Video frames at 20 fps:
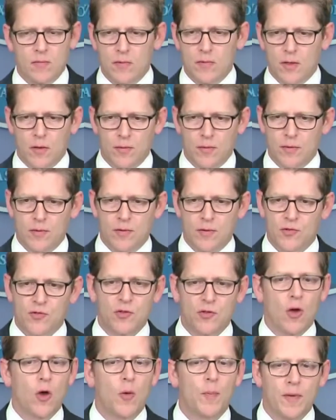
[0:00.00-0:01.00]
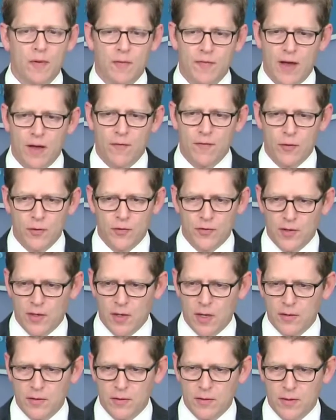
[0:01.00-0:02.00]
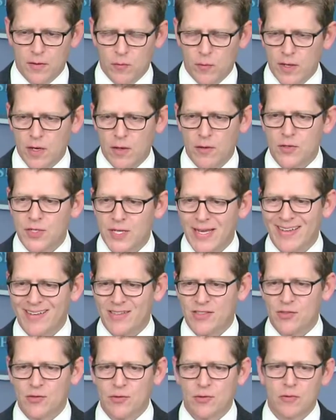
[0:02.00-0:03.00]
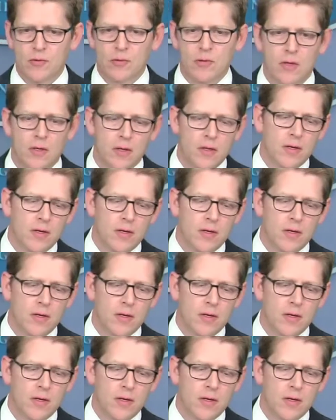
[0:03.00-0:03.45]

you know the scope of efforts that we undertake to